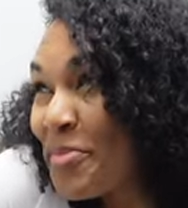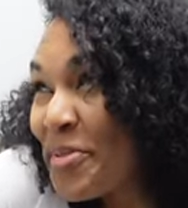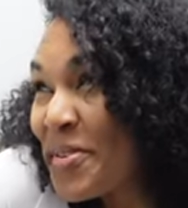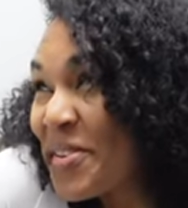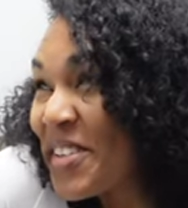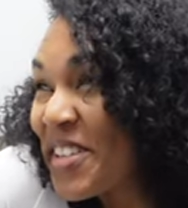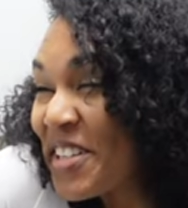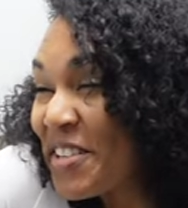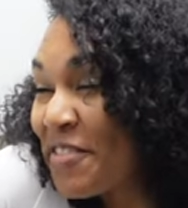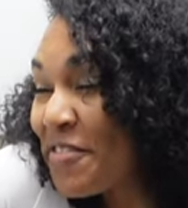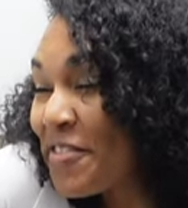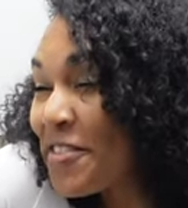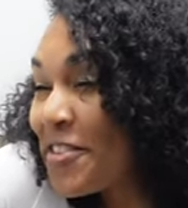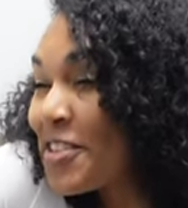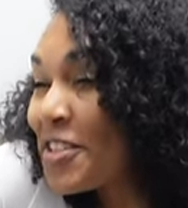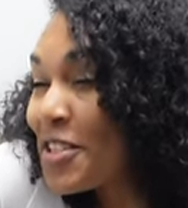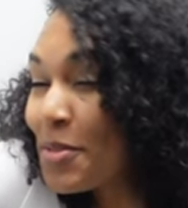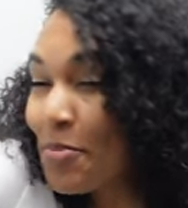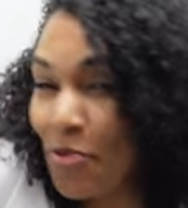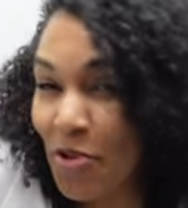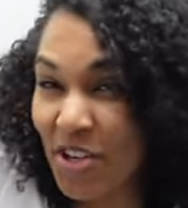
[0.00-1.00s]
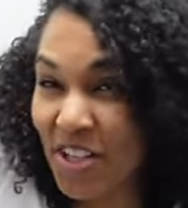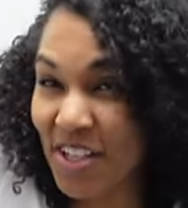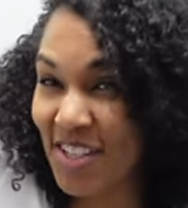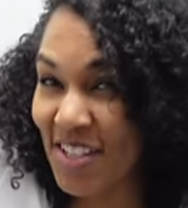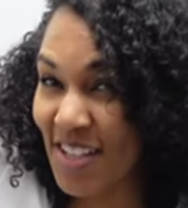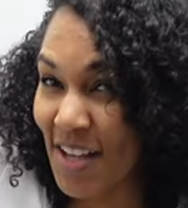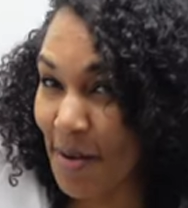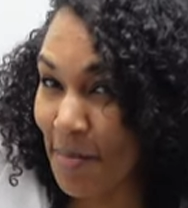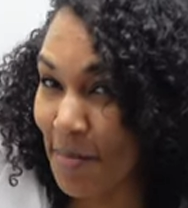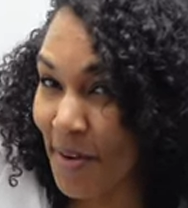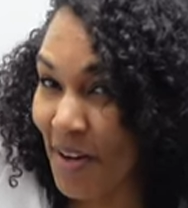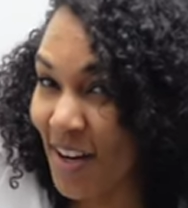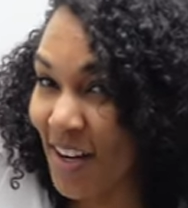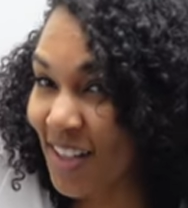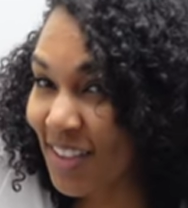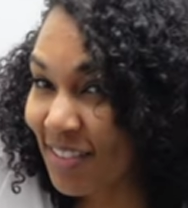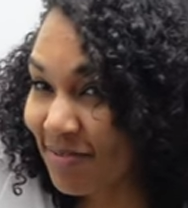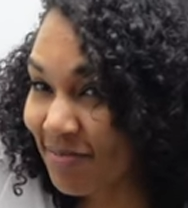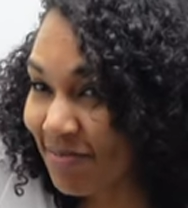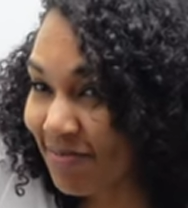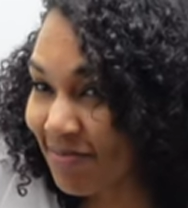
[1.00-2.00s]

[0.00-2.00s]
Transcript: pretty for the spring and summer.